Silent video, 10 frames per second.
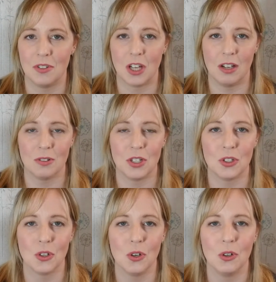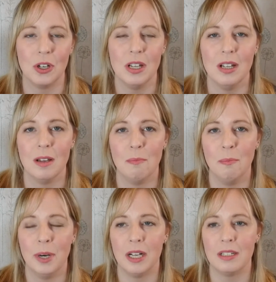child has gone,
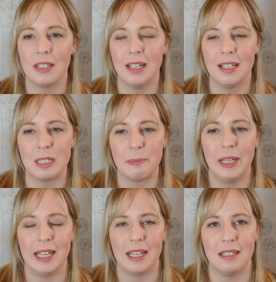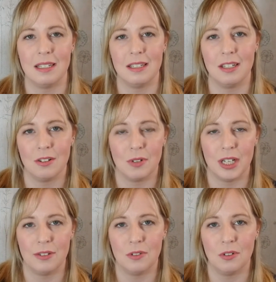but in its place is the
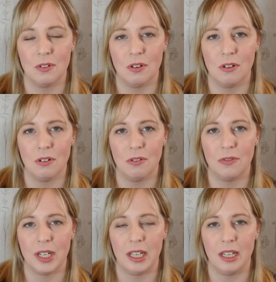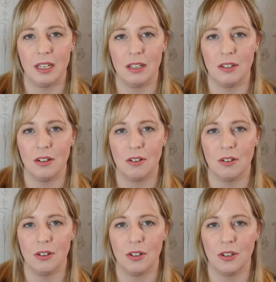arrival of a
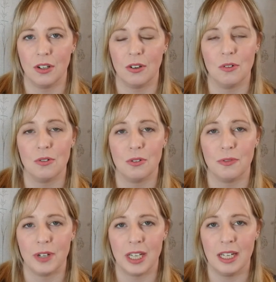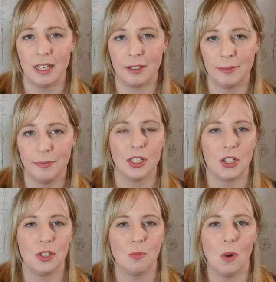young girl called Faina.
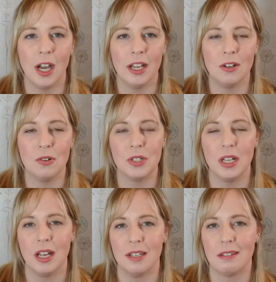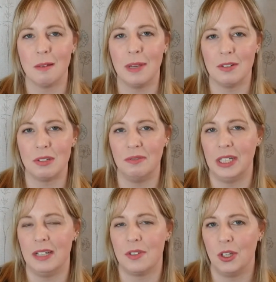She's wild and somehow
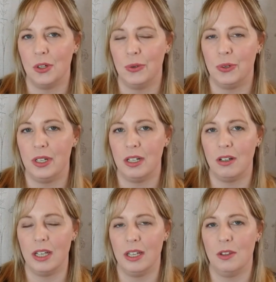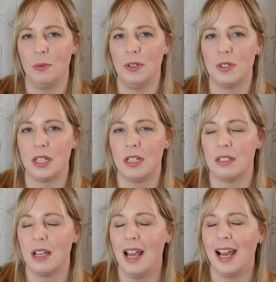survives alone in the
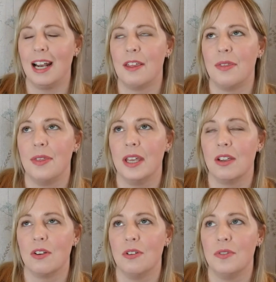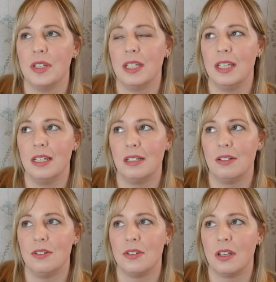wilderness, and I think over the
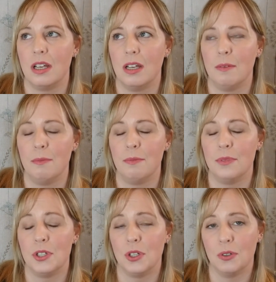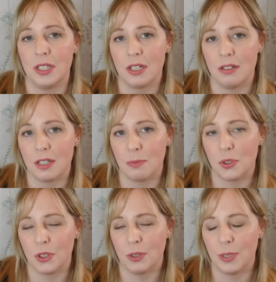years um, she only turns up
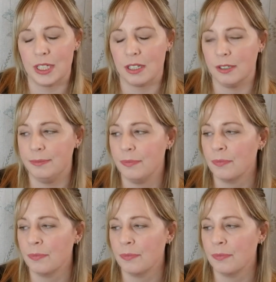during the winter.